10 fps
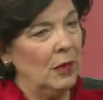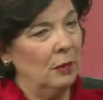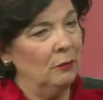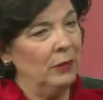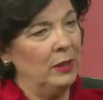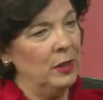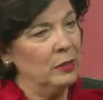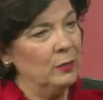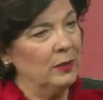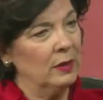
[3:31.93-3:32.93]

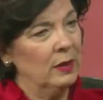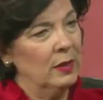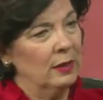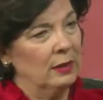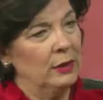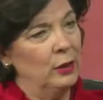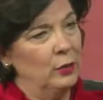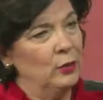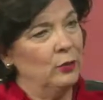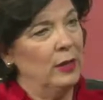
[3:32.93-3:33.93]
because when
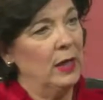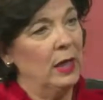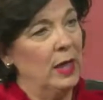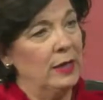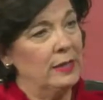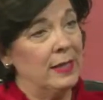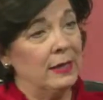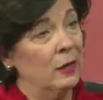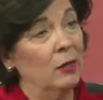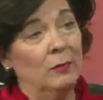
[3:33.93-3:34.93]
leaders realize
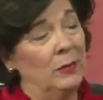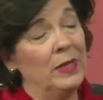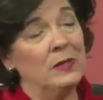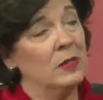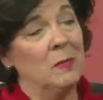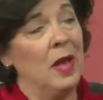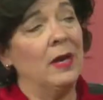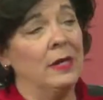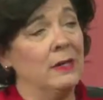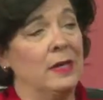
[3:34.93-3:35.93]
that their biggest
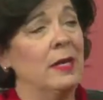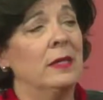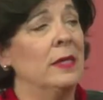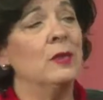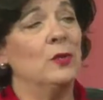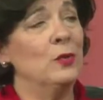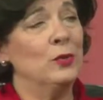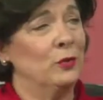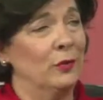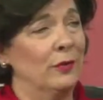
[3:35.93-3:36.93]
commodity is not the end
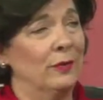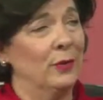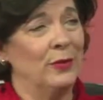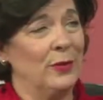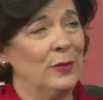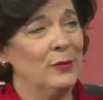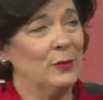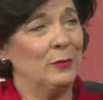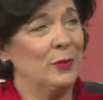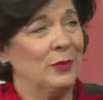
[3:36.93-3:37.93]
user or the
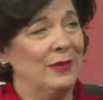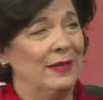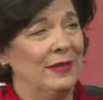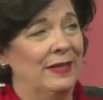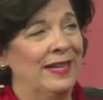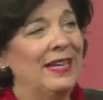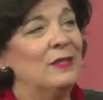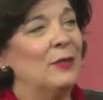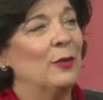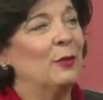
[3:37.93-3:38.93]
customer,
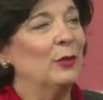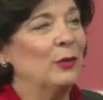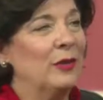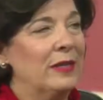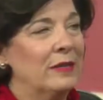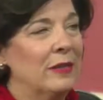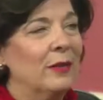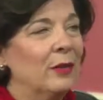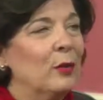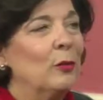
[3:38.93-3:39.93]
it's their employees.
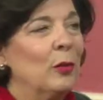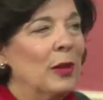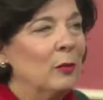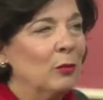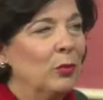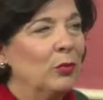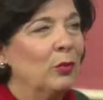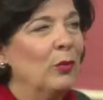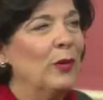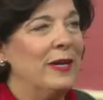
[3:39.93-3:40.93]
Their
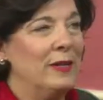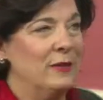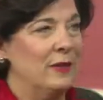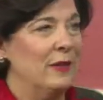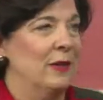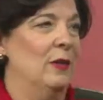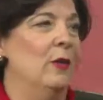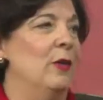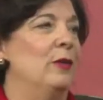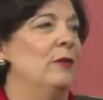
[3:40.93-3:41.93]
employees
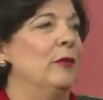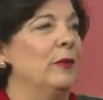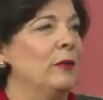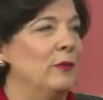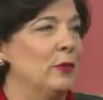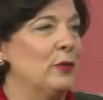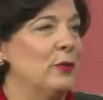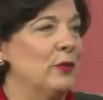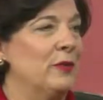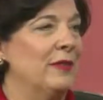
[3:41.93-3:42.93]
are their very
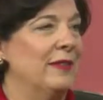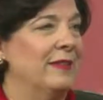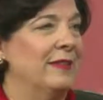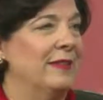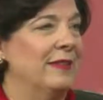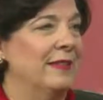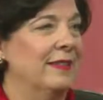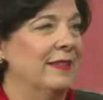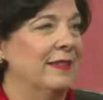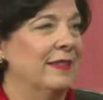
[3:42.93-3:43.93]
first
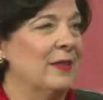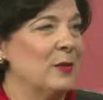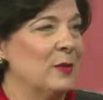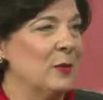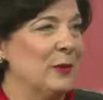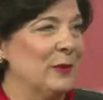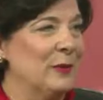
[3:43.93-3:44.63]
customer.